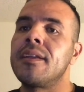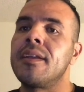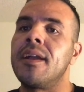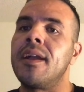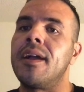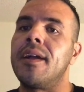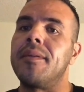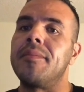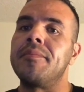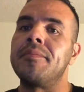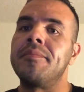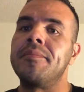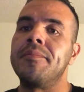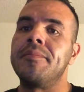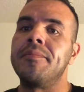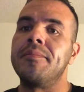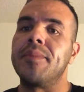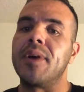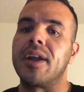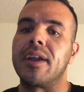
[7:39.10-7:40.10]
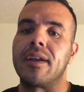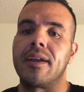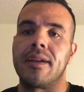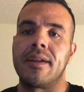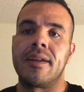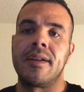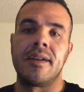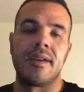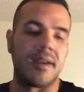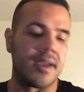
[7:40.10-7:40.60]
But
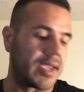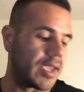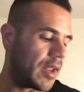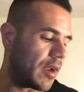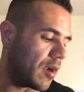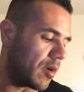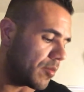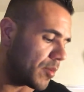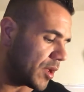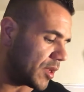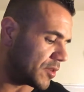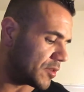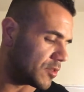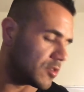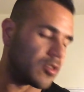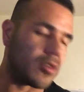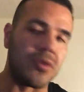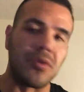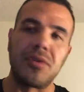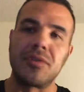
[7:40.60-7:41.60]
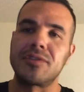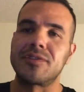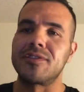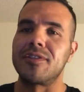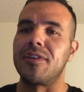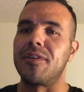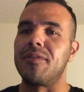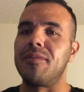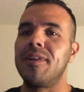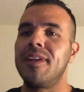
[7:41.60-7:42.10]
again, our patient's cool,
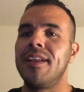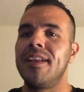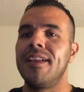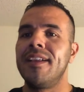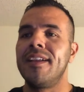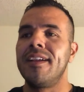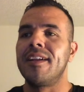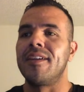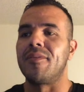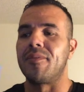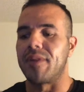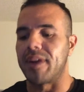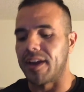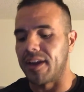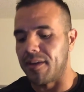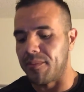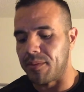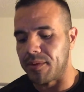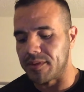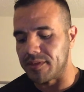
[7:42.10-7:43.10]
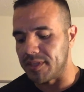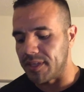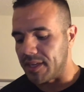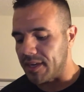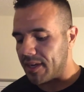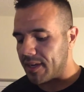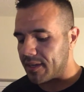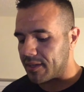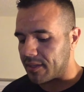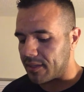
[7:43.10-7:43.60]
so we're going to
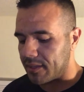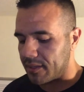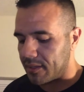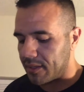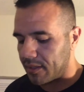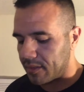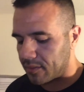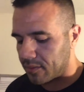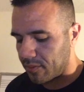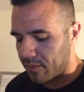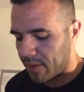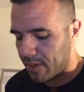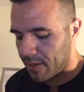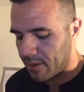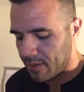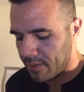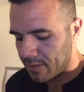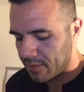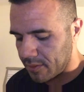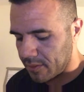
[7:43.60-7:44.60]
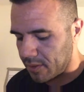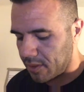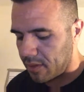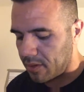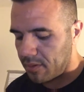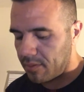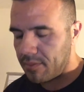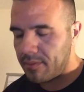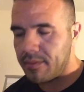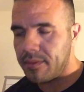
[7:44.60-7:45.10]
proceed into the deltoid.
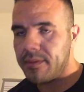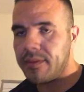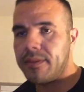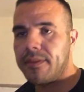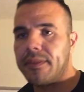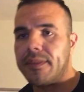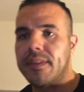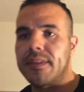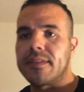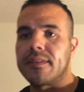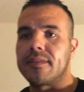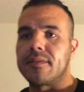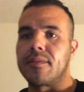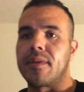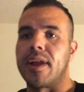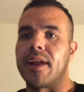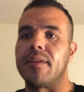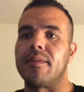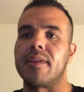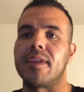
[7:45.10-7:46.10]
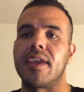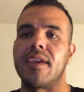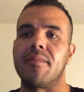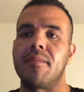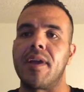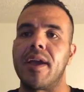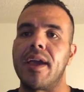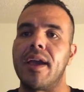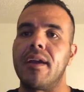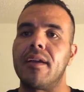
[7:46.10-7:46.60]
So this is where I would get
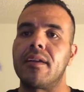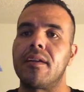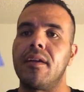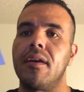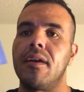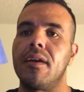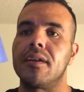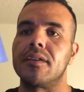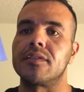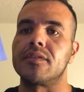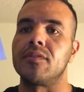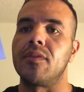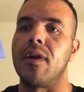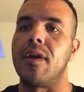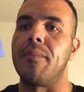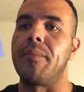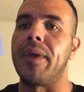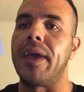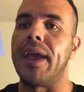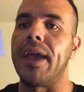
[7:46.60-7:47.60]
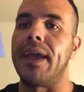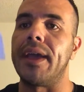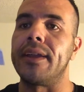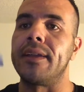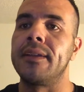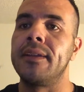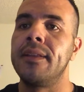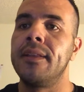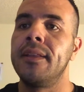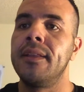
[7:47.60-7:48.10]
my alcohol swab
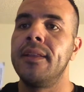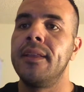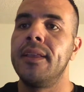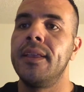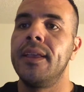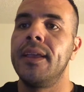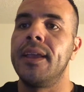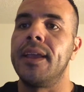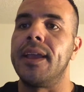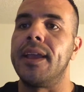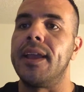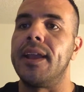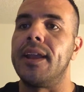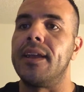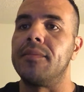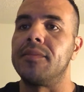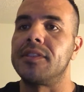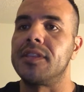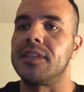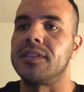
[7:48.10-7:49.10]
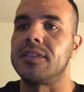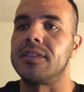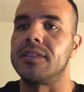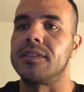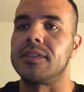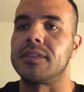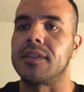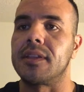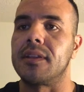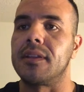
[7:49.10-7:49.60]
pad, and I'm essentially
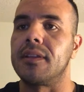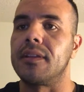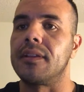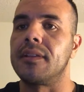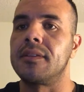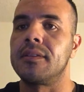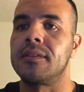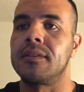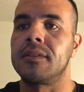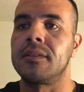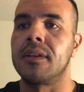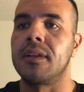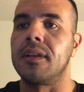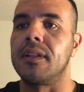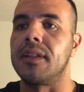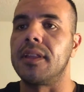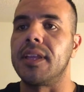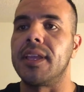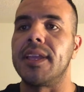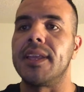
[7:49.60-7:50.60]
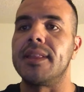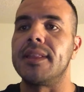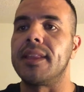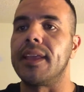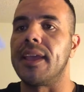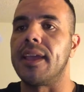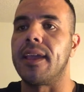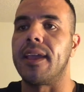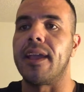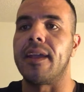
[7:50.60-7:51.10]
just going to clean
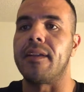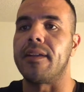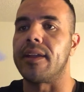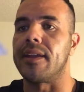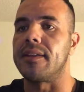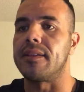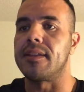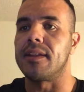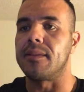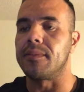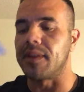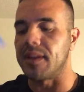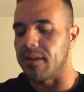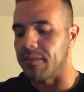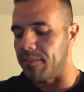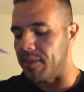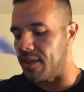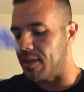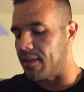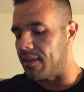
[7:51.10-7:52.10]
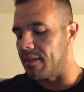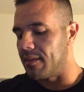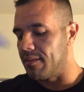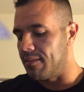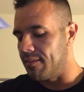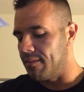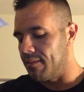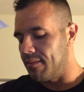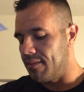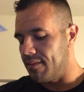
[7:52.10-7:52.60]
the area that I'm going to be
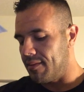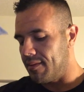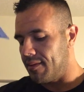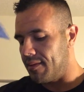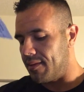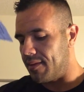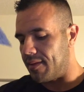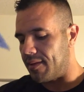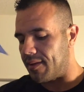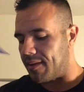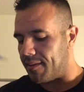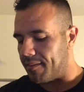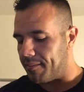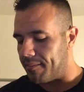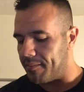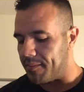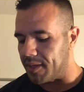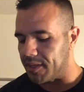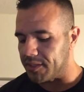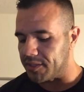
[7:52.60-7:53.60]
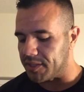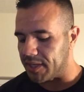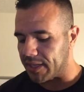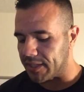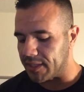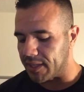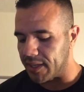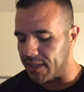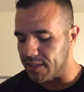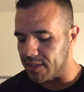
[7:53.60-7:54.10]

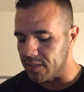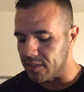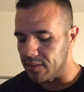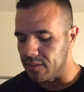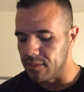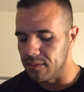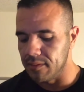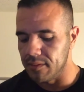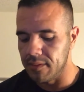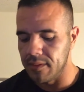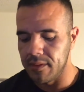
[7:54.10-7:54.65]
injecting into.